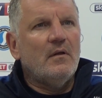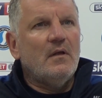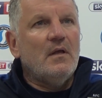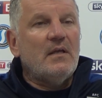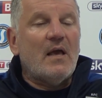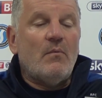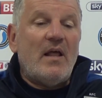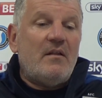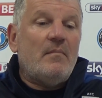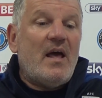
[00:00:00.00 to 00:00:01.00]

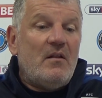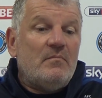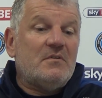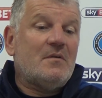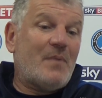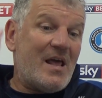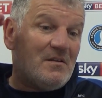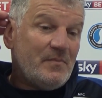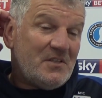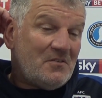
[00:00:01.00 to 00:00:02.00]

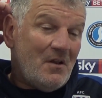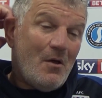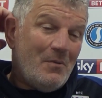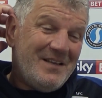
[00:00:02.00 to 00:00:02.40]
Adam's a bit slow.